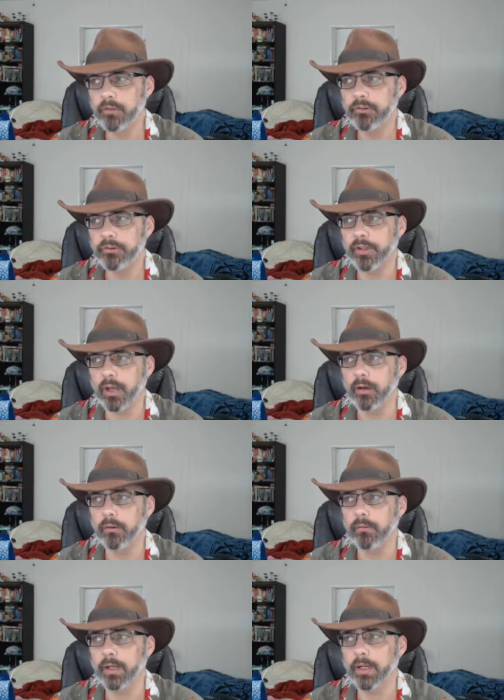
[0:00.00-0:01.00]

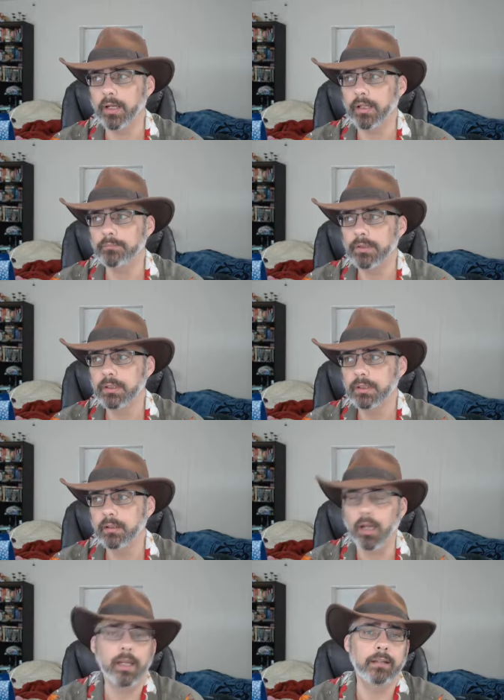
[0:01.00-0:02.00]
So, uh,
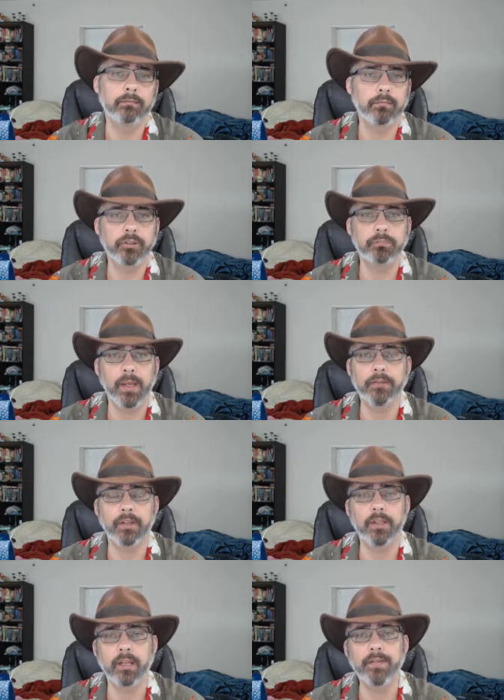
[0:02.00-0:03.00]
uh and just
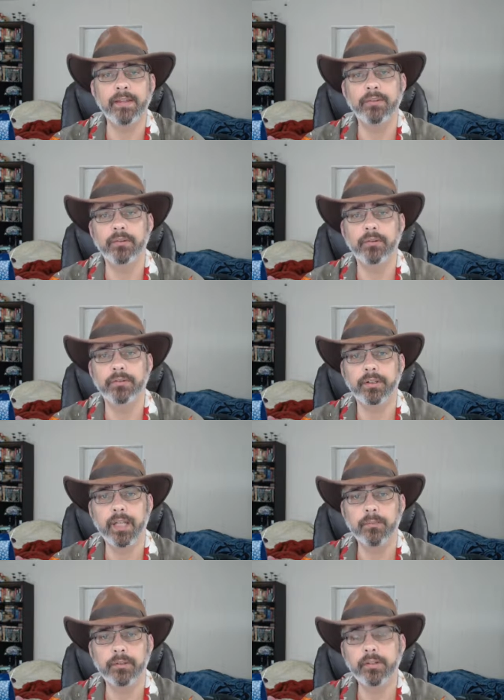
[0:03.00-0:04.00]
basically events and news in
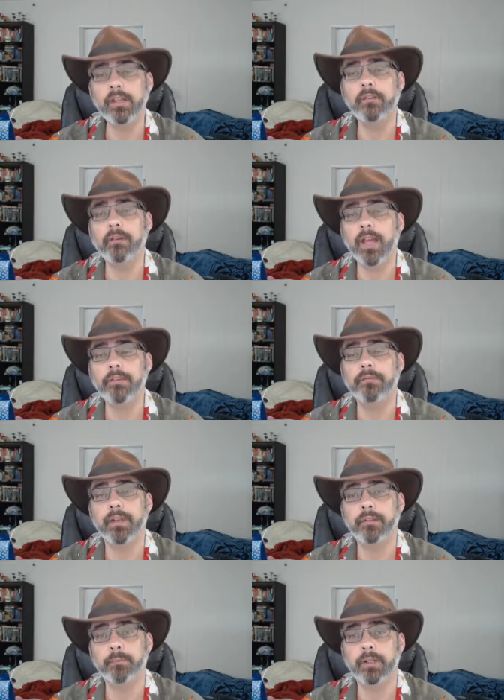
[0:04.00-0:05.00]
gaming. So these are the kinds of
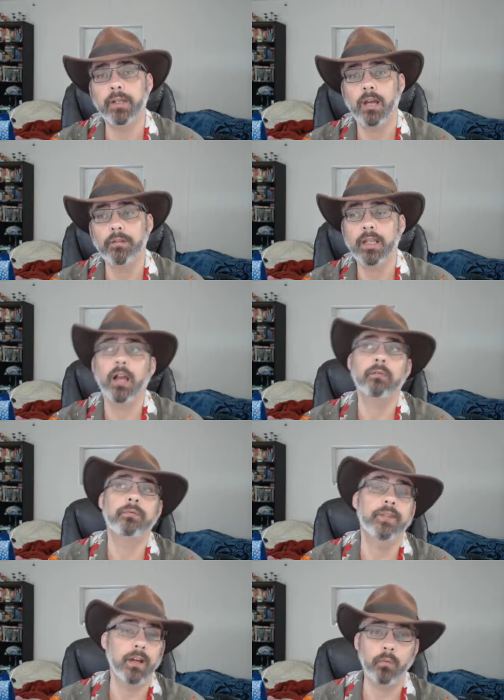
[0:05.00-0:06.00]
things I'm going to cover. Now,
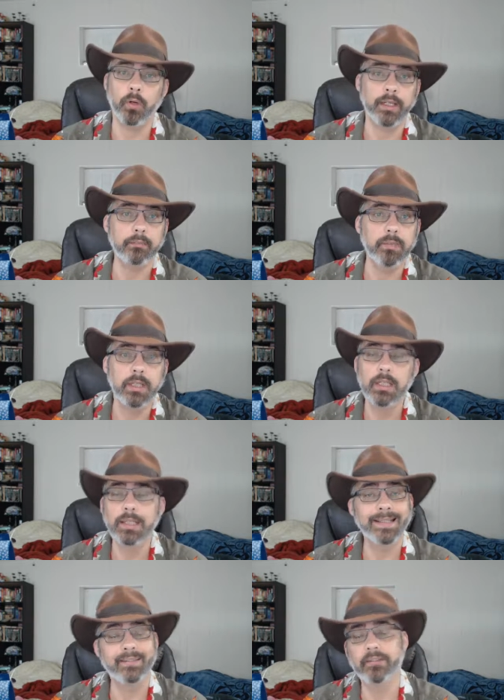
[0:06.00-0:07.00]
fair warning,
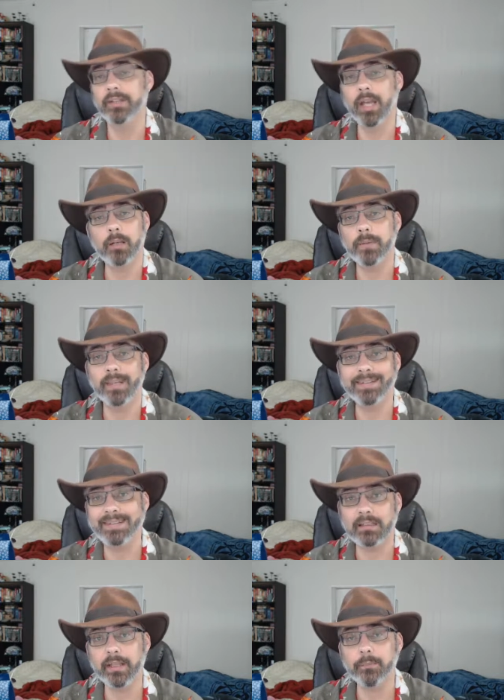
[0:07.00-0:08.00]
this is not going to be a
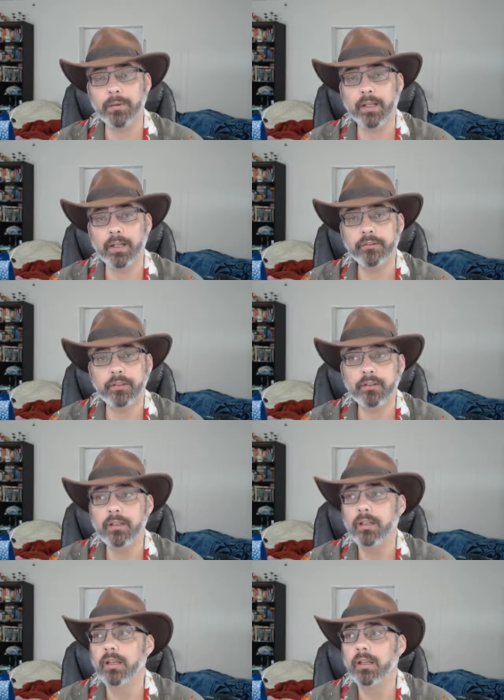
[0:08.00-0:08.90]
slick production.